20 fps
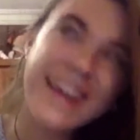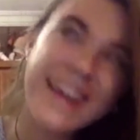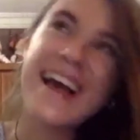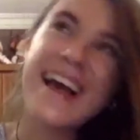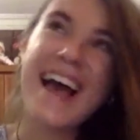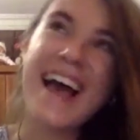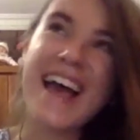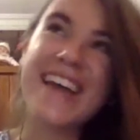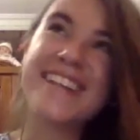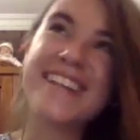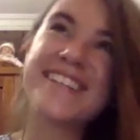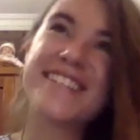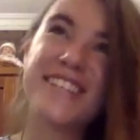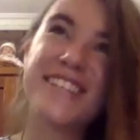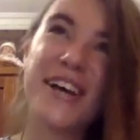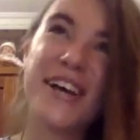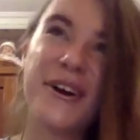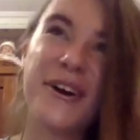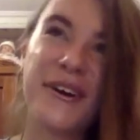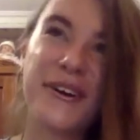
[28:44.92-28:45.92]
And
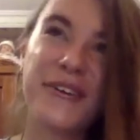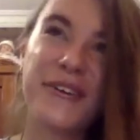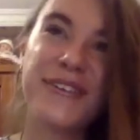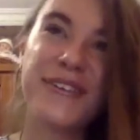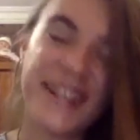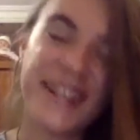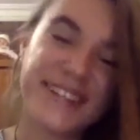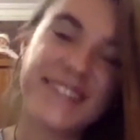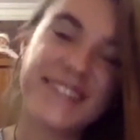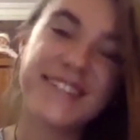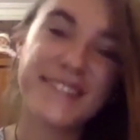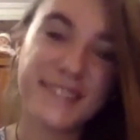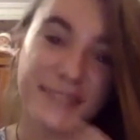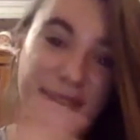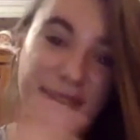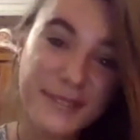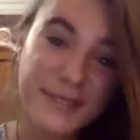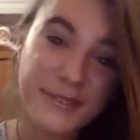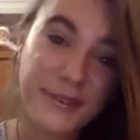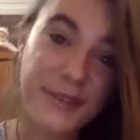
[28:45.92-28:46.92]
so that's
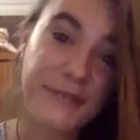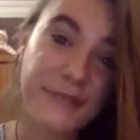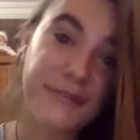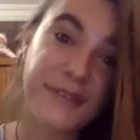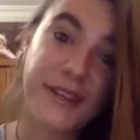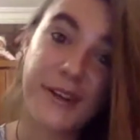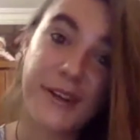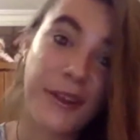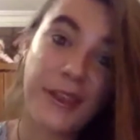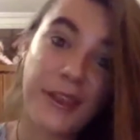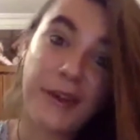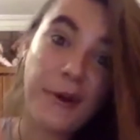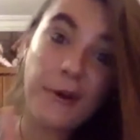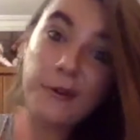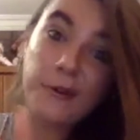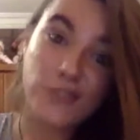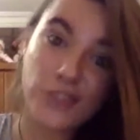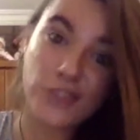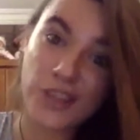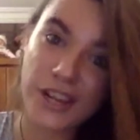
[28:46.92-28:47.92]
sort of another
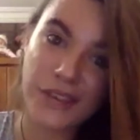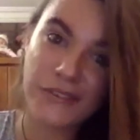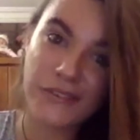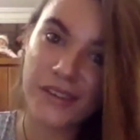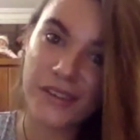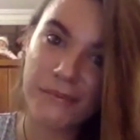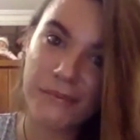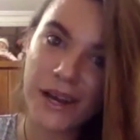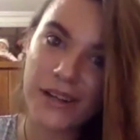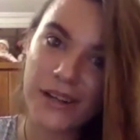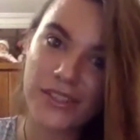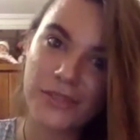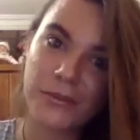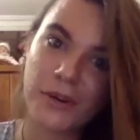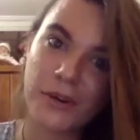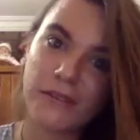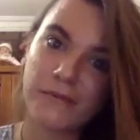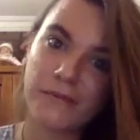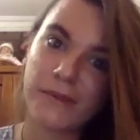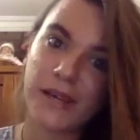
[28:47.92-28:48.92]
whole journey we embarked
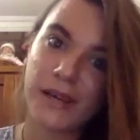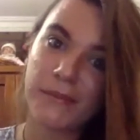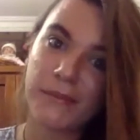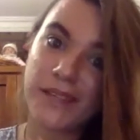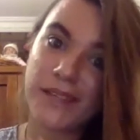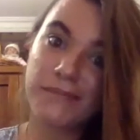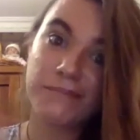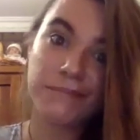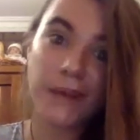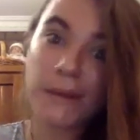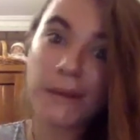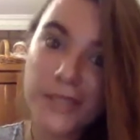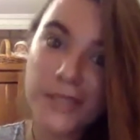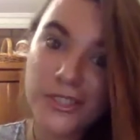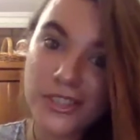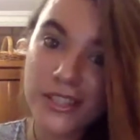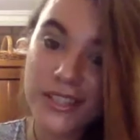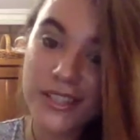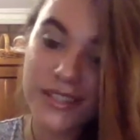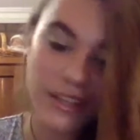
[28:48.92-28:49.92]
upon of becoming
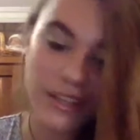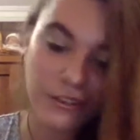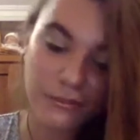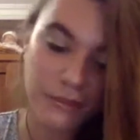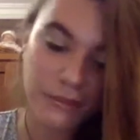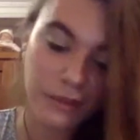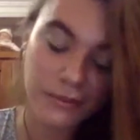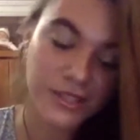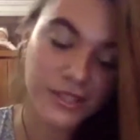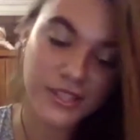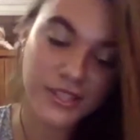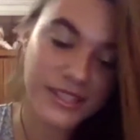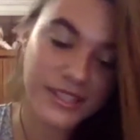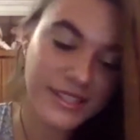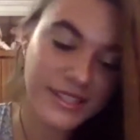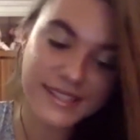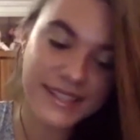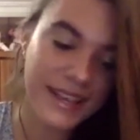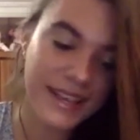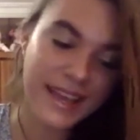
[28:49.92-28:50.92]
publishers,
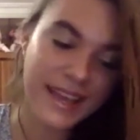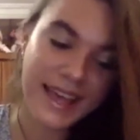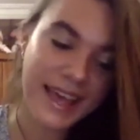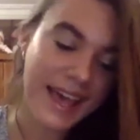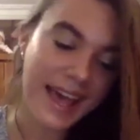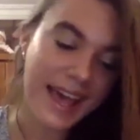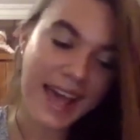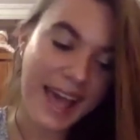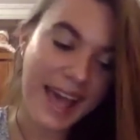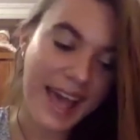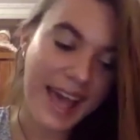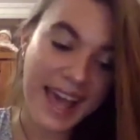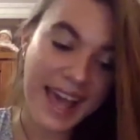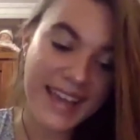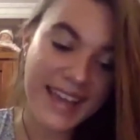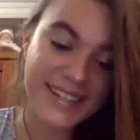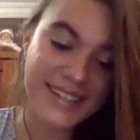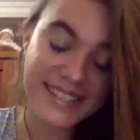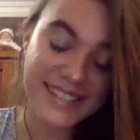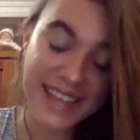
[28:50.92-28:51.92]
self-publishers.
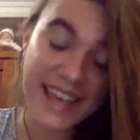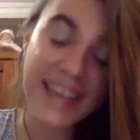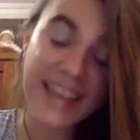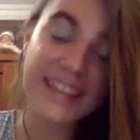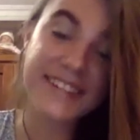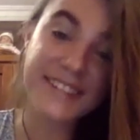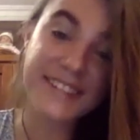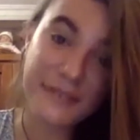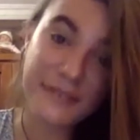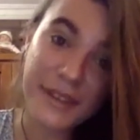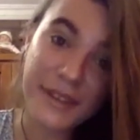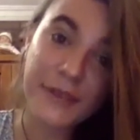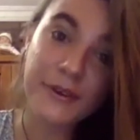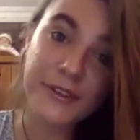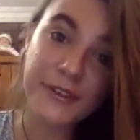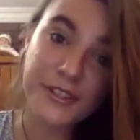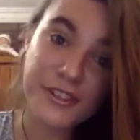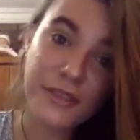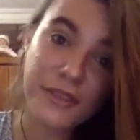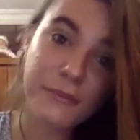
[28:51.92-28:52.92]
And so we
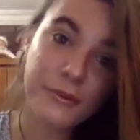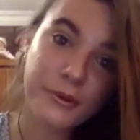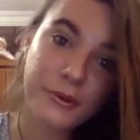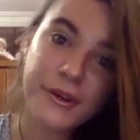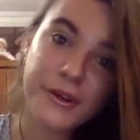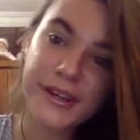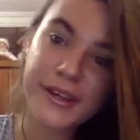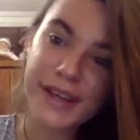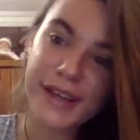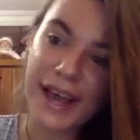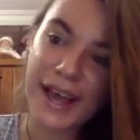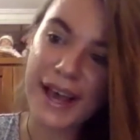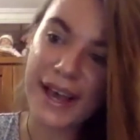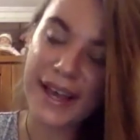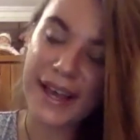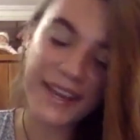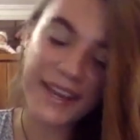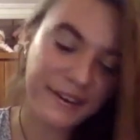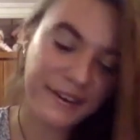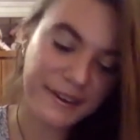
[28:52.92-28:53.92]
launched the book
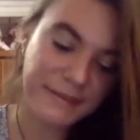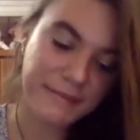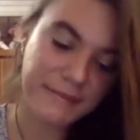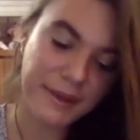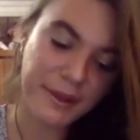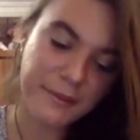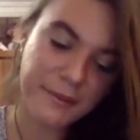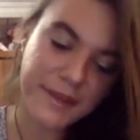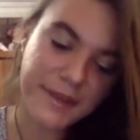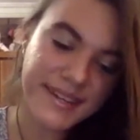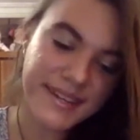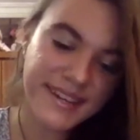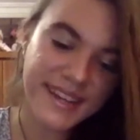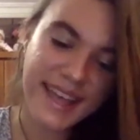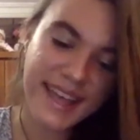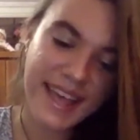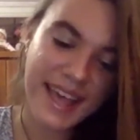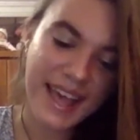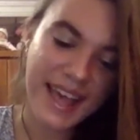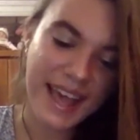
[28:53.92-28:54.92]
here in Melbourne.
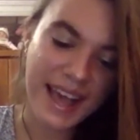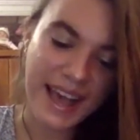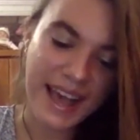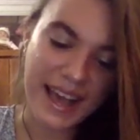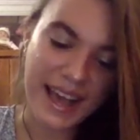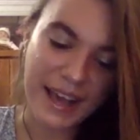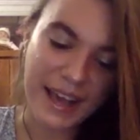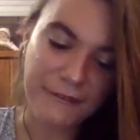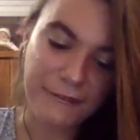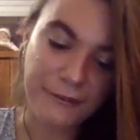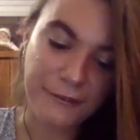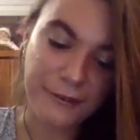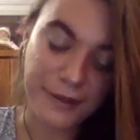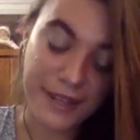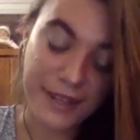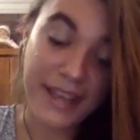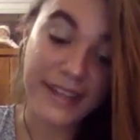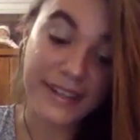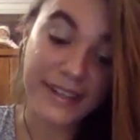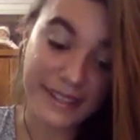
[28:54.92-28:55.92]

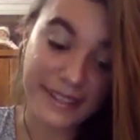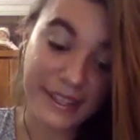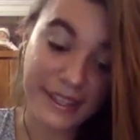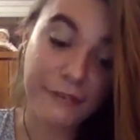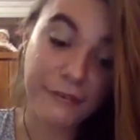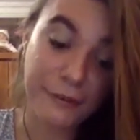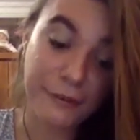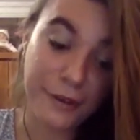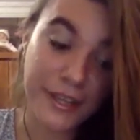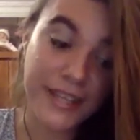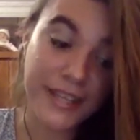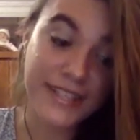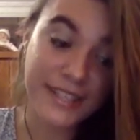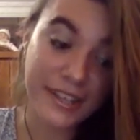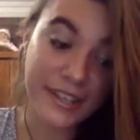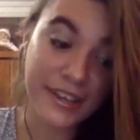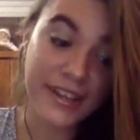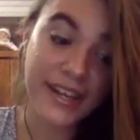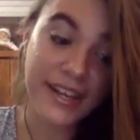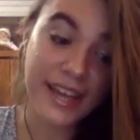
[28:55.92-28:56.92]
nearly 4 years
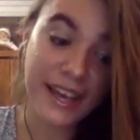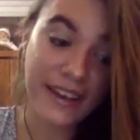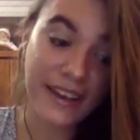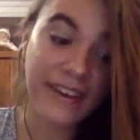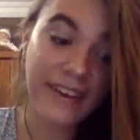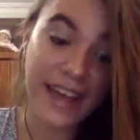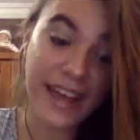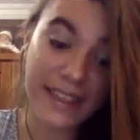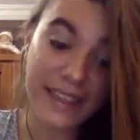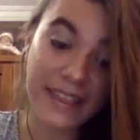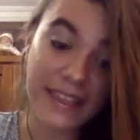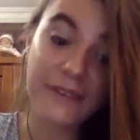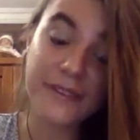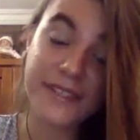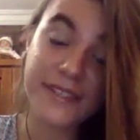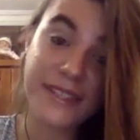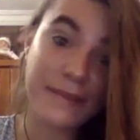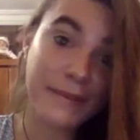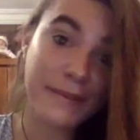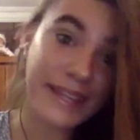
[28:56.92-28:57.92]
ago now, and that
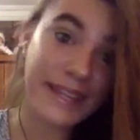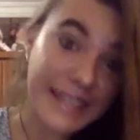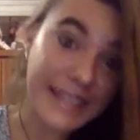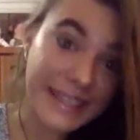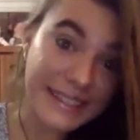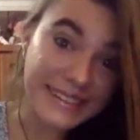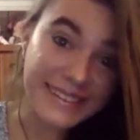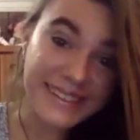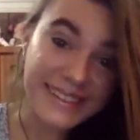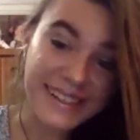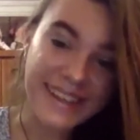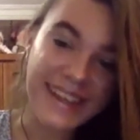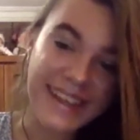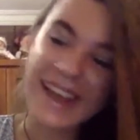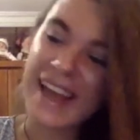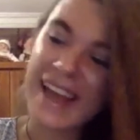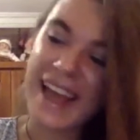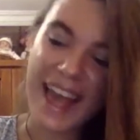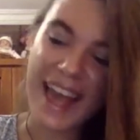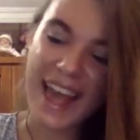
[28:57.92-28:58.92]
was the beginning.
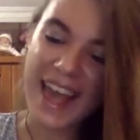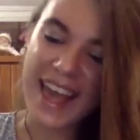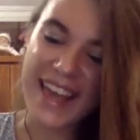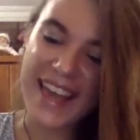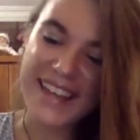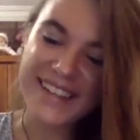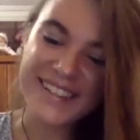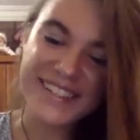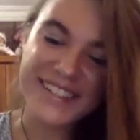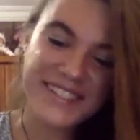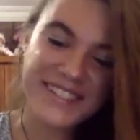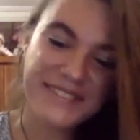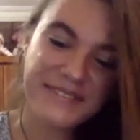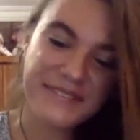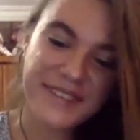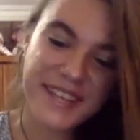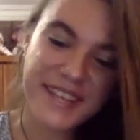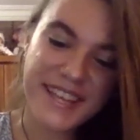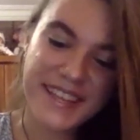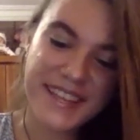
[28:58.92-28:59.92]
And
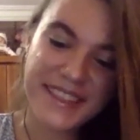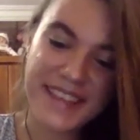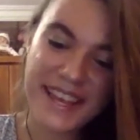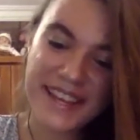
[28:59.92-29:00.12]
we then